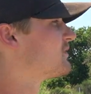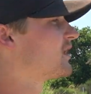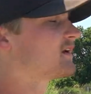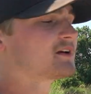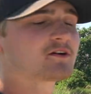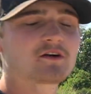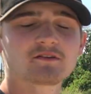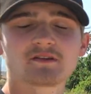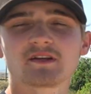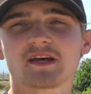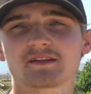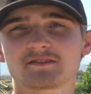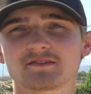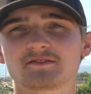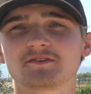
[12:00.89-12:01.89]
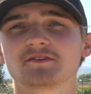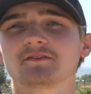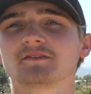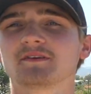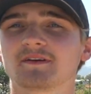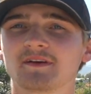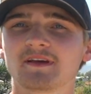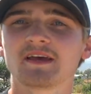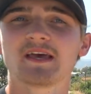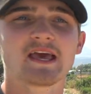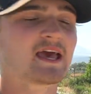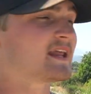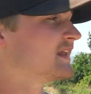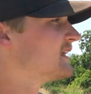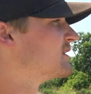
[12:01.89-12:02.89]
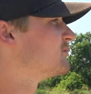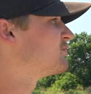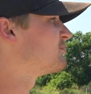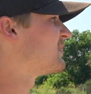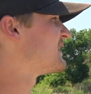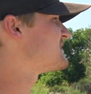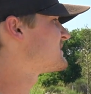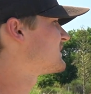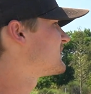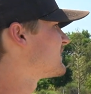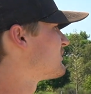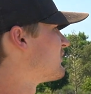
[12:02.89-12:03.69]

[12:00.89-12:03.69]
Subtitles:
on it called the Nexus tune. And it basically,